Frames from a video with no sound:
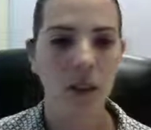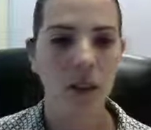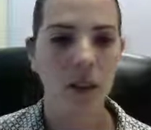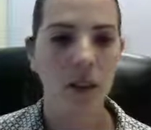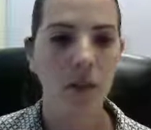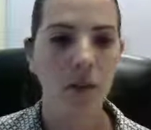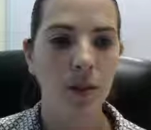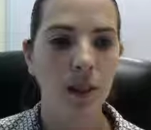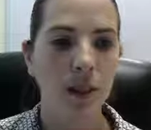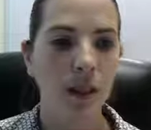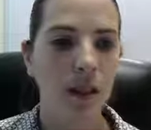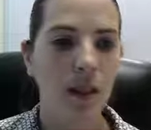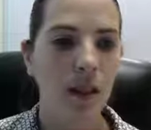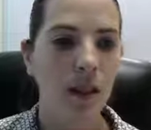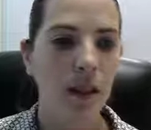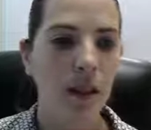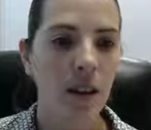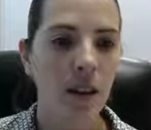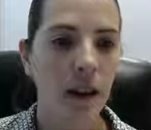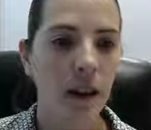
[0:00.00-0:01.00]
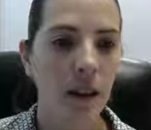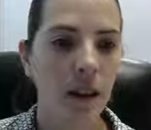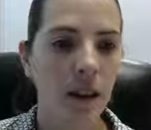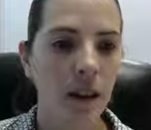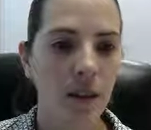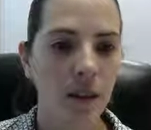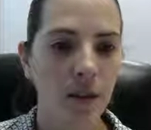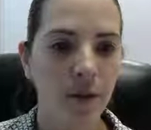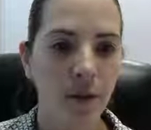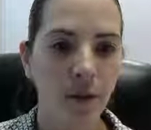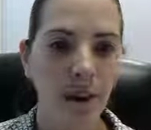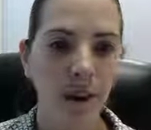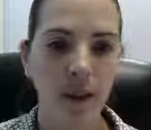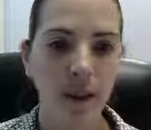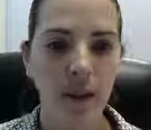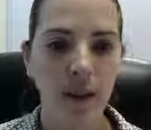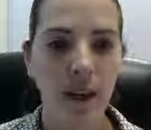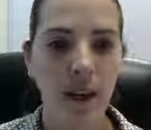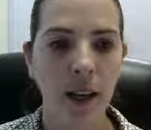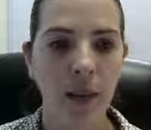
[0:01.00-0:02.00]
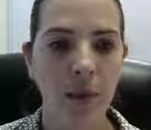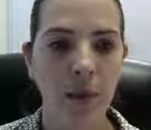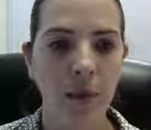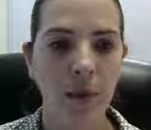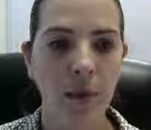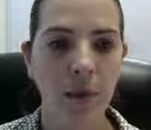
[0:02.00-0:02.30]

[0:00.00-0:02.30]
to read in the other file type.